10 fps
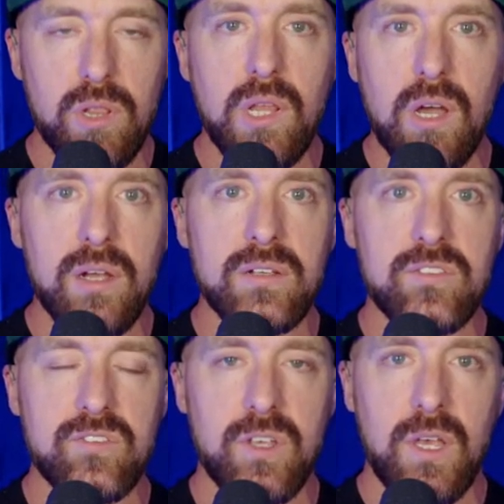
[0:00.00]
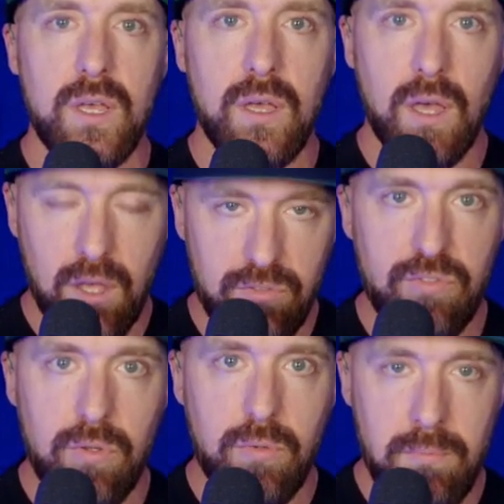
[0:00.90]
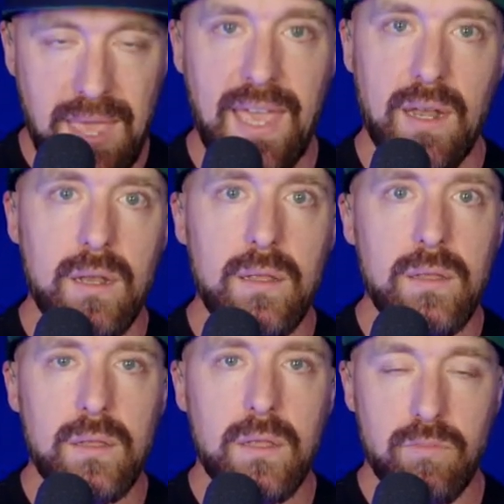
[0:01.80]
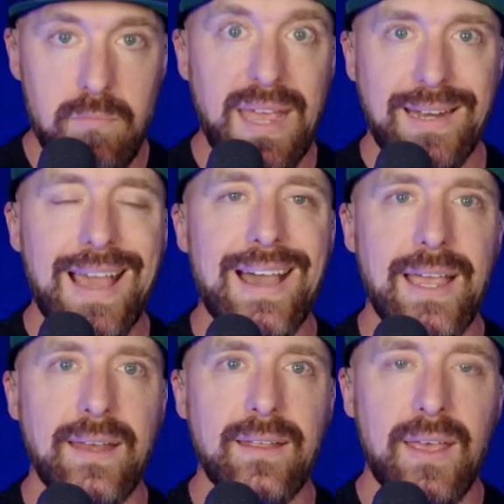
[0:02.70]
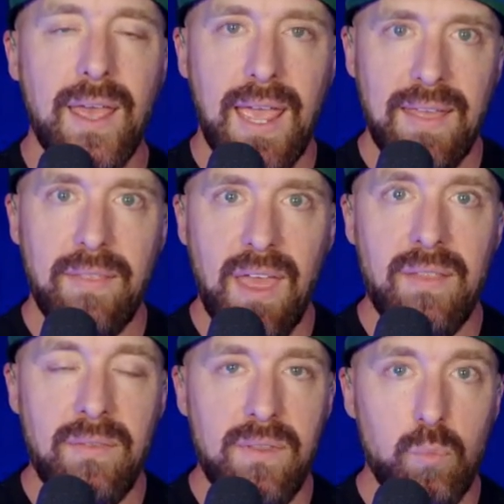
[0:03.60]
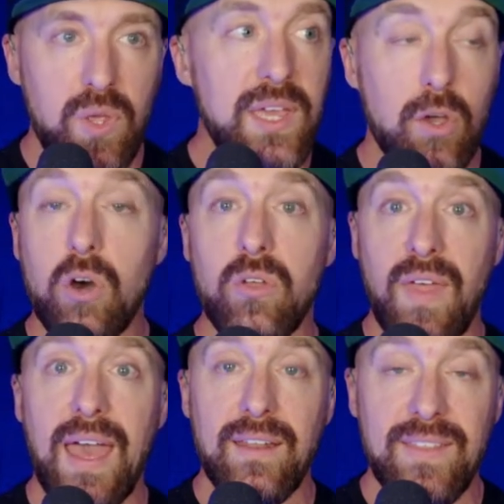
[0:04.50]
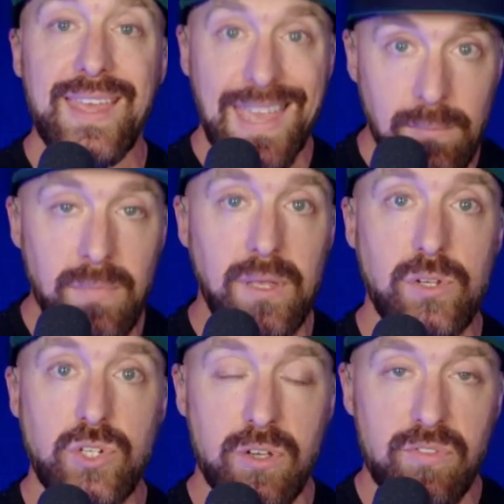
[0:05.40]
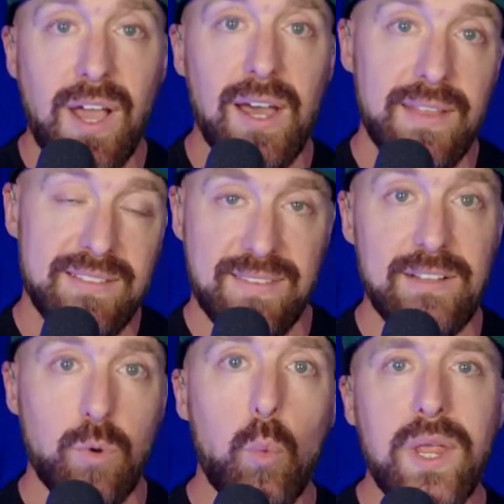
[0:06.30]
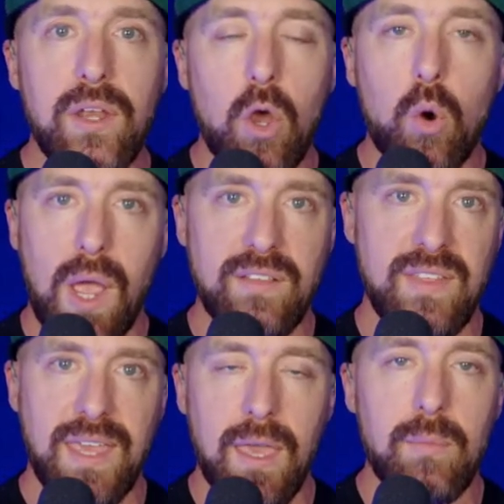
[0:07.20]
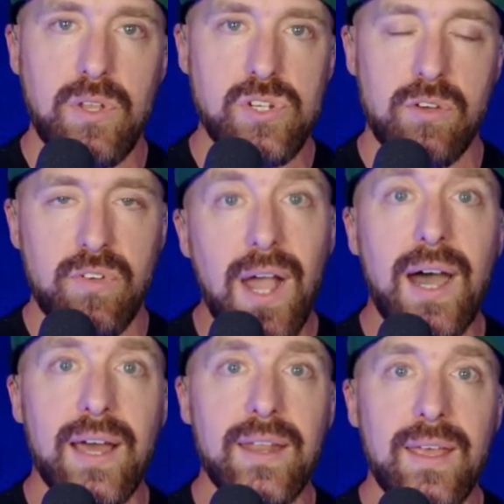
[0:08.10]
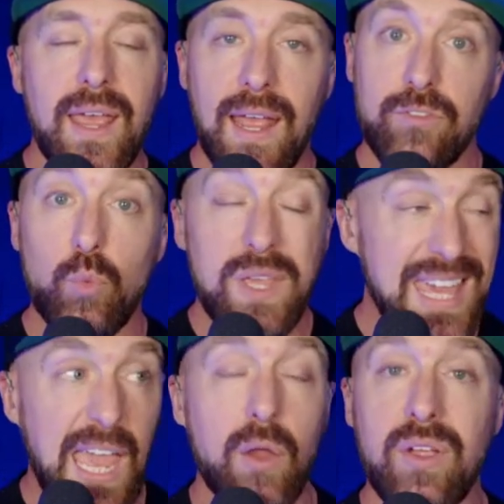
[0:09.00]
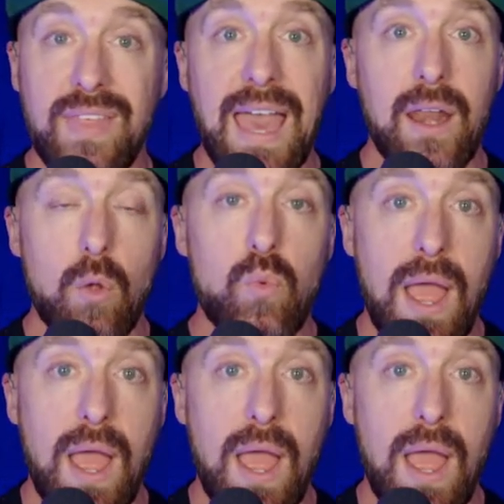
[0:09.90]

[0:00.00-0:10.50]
the lungs of man of mankind. And and we call that the image of God. That's that's what we know as the image of God. And so we carry that